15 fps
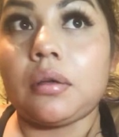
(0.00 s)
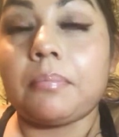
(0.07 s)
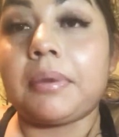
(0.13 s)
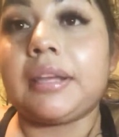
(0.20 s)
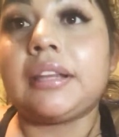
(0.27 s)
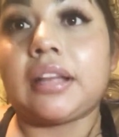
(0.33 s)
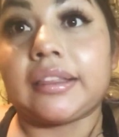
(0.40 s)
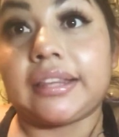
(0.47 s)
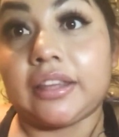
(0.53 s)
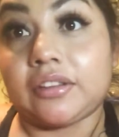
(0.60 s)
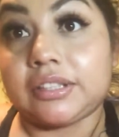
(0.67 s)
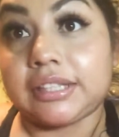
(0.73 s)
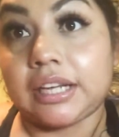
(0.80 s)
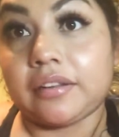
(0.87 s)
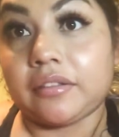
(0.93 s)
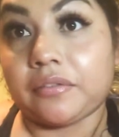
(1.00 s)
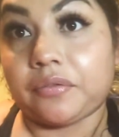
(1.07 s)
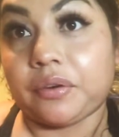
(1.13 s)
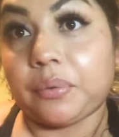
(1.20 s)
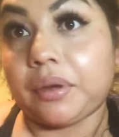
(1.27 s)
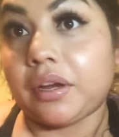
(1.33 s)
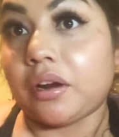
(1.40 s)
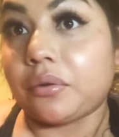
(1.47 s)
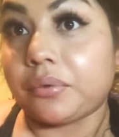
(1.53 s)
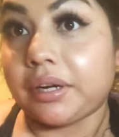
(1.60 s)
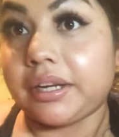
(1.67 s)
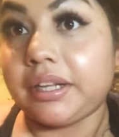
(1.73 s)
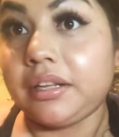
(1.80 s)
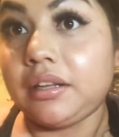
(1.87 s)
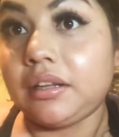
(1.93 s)
being at the other side of the freeway
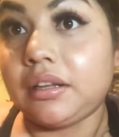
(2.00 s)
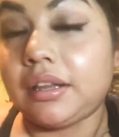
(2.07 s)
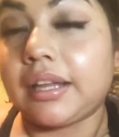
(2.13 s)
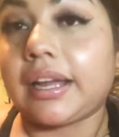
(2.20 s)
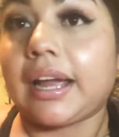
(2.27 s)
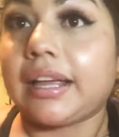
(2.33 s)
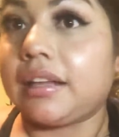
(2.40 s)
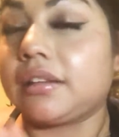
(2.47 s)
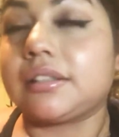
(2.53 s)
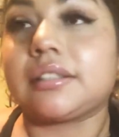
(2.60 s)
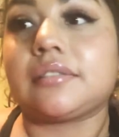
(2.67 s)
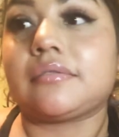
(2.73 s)
already. Like I